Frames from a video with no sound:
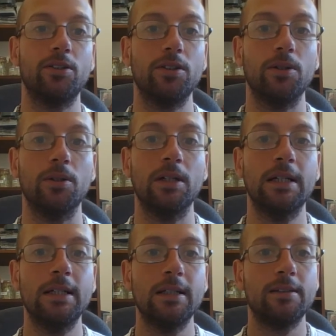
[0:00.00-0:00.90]
to
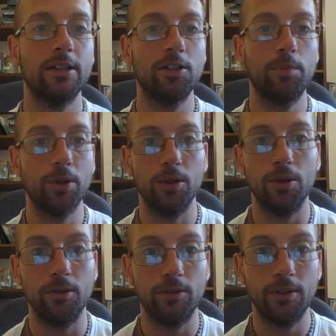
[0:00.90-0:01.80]

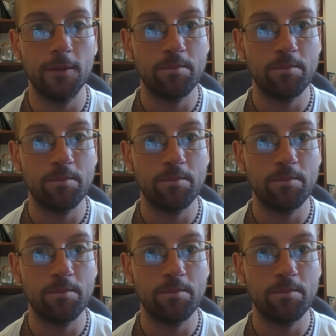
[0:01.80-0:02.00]
disprove